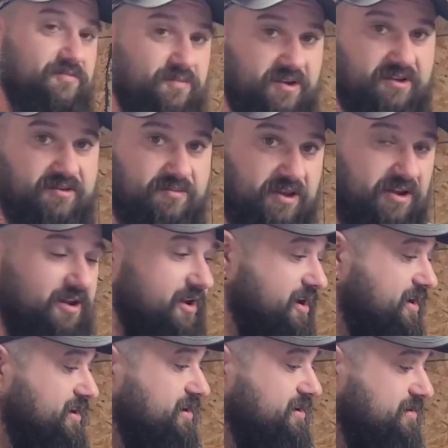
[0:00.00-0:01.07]
build, meaning I
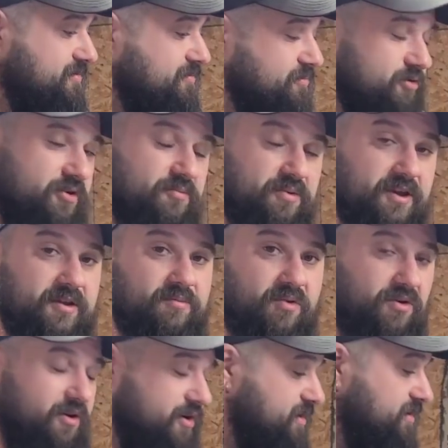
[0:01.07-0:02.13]
didn't put a big
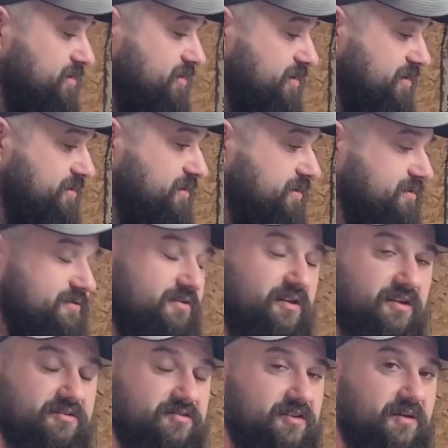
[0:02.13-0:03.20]
bore on it or anything.
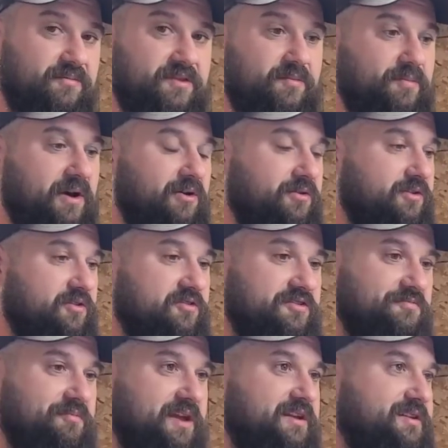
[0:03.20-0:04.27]
Something about those
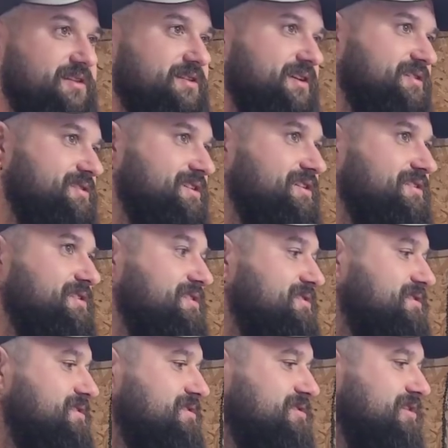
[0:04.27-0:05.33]
mid 60
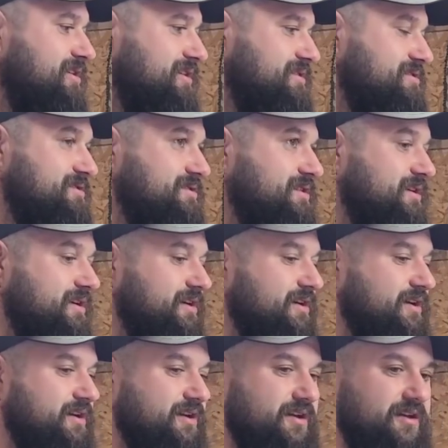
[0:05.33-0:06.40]
cc saws,
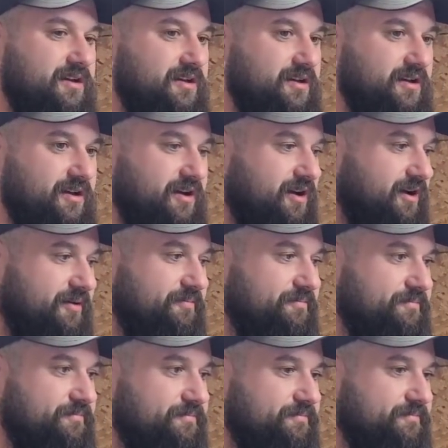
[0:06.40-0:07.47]

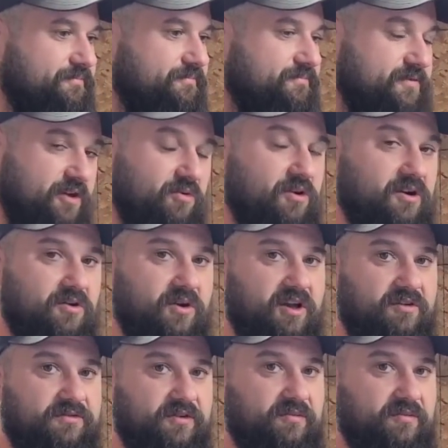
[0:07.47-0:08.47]
um, they work well for